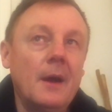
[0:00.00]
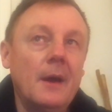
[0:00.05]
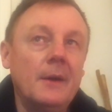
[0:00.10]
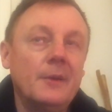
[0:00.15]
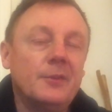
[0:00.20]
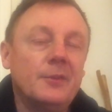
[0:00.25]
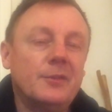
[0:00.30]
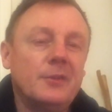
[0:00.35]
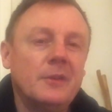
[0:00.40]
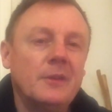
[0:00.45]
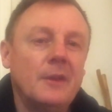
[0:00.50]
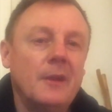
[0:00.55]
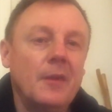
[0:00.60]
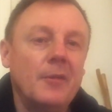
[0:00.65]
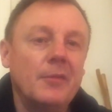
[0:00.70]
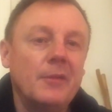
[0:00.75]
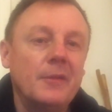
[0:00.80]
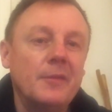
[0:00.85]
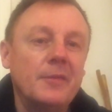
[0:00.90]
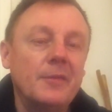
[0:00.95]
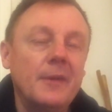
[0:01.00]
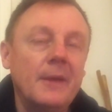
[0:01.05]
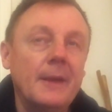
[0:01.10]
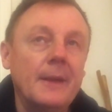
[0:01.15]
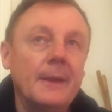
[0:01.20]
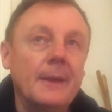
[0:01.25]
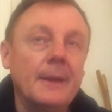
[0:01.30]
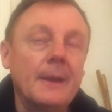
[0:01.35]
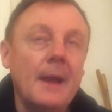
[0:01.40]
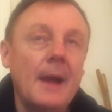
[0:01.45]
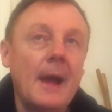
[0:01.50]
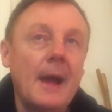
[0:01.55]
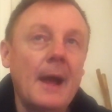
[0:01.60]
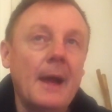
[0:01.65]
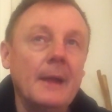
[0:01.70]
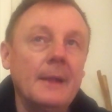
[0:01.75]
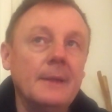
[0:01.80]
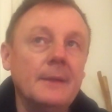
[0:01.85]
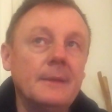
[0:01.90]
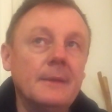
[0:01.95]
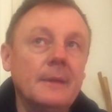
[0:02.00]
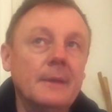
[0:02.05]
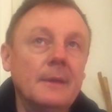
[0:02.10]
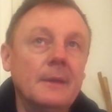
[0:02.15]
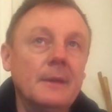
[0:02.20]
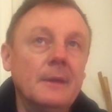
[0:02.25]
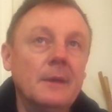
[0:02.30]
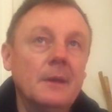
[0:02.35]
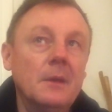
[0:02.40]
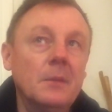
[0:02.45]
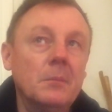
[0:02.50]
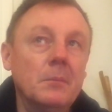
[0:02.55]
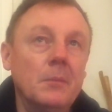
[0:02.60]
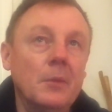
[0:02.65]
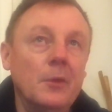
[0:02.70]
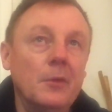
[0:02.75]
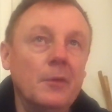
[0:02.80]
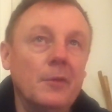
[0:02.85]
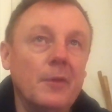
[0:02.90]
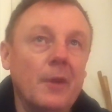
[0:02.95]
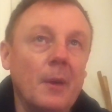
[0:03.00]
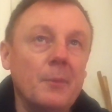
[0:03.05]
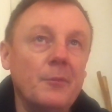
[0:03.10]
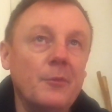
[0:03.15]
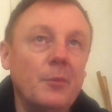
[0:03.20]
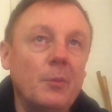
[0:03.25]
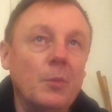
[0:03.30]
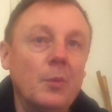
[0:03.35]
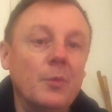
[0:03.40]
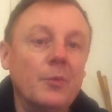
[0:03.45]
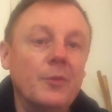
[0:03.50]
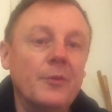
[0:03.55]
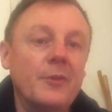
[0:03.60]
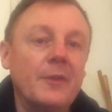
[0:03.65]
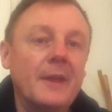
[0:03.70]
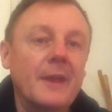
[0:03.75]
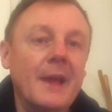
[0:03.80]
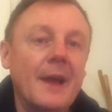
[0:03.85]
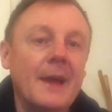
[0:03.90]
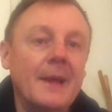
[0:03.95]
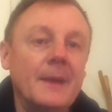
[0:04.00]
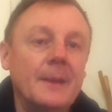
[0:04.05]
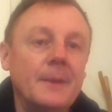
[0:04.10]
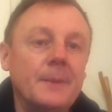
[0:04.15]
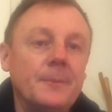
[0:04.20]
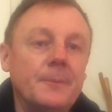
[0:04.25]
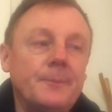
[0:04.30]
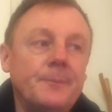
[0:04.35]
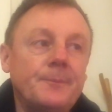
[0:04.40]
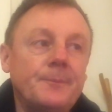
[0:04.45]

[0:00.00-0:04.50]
It's just a lovely feeling. And move up towards the gate,